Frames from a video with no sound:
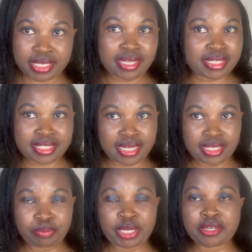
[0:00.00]

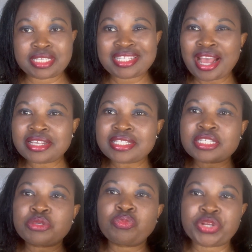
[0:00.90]
instead, because tax
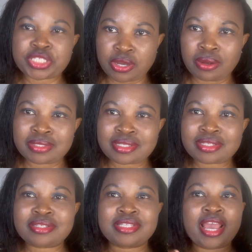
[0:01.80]
returns,
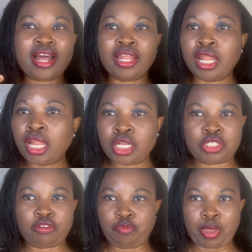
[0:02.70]
there are a lot
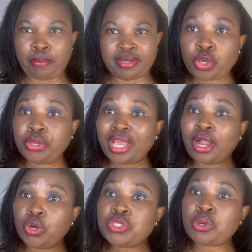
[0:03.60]
of papers. So you can
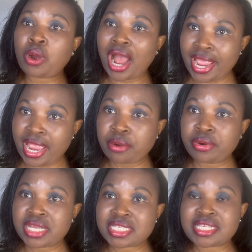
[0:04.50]
go to
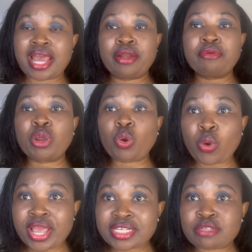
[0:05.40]
IRS and
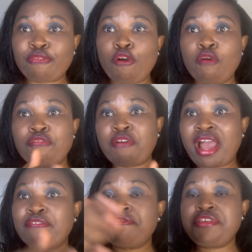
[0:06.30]
request for
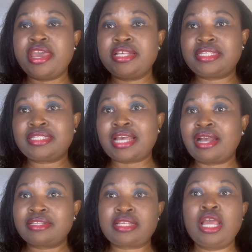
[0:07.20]
5 years
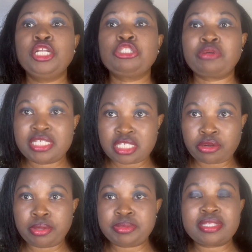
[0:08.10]
tax
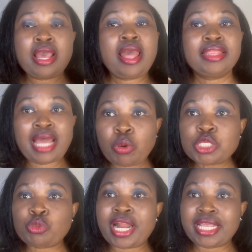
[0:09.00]
transcripts. That was
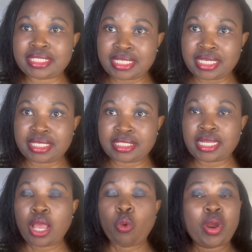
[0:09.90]
what I did
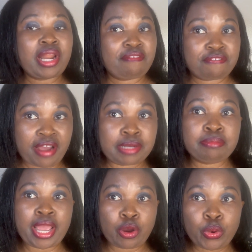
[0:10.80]
when I filed
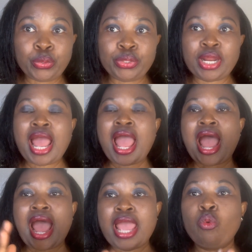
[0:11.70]
my own.
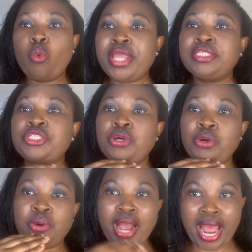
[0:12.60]
I went
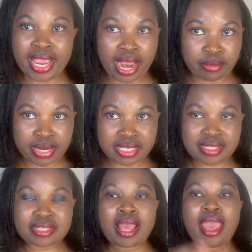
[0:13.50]
to
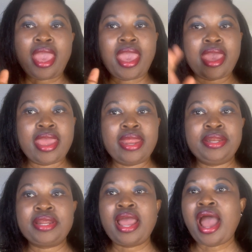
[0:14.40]
IRS
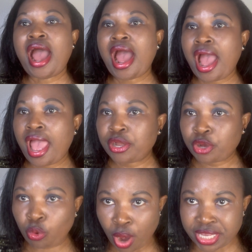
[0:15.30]
and I
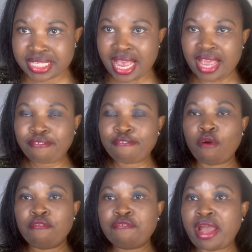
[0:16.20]
requested
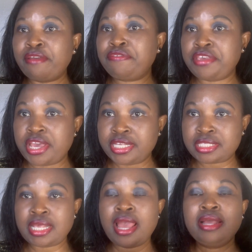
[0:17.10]
for 5
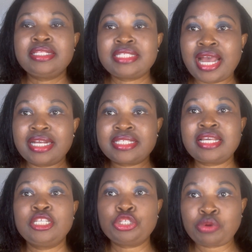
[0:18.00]
years tax
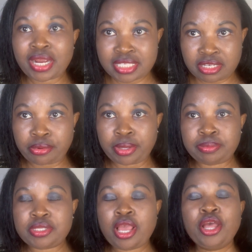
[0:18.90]

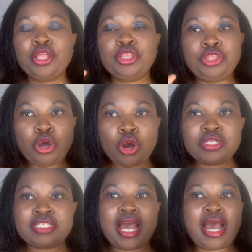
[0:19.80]
transcripts.
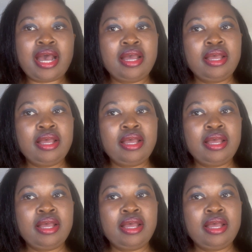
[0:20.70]
Those are